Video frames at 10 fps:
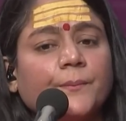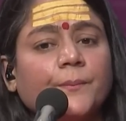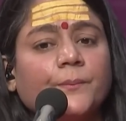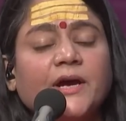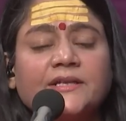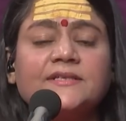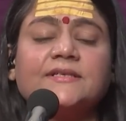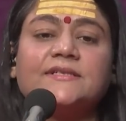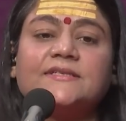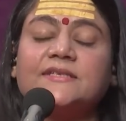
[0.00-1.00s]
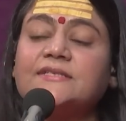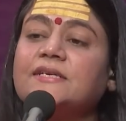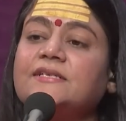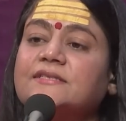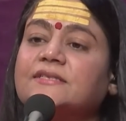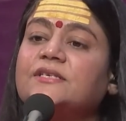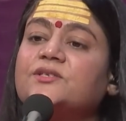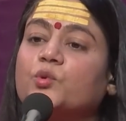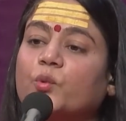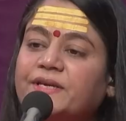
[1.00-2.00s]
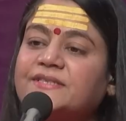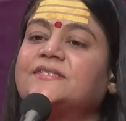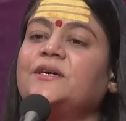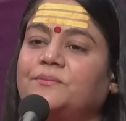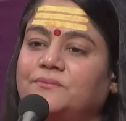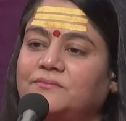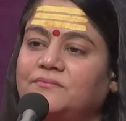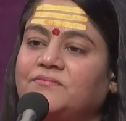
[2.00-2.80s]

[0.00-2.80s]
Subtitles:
Brothers and sisters, this wisdom